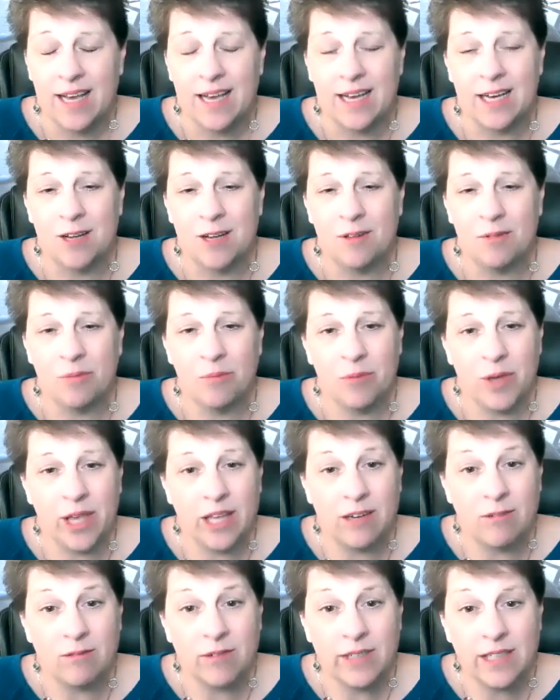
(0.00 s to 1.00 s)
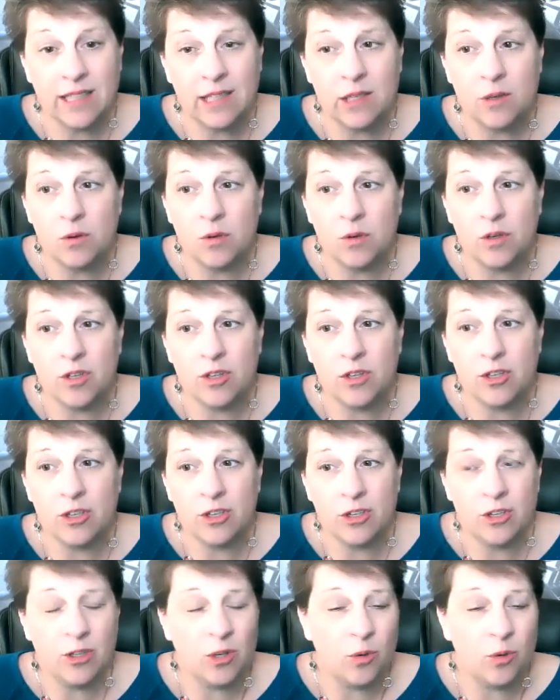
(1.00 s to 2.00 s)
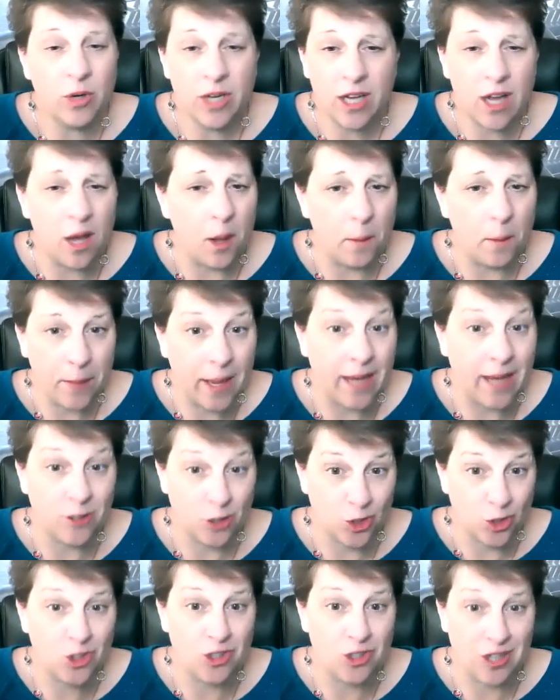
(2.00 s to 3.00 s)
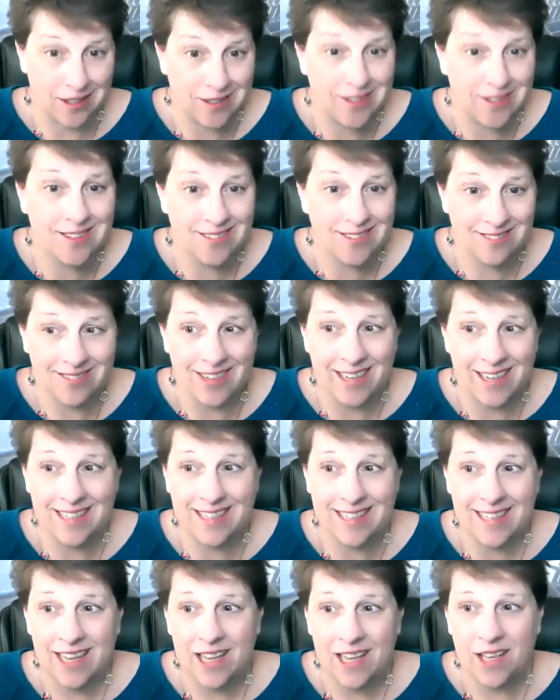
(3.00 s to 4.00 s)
And really, you don't want to compound your stress, right?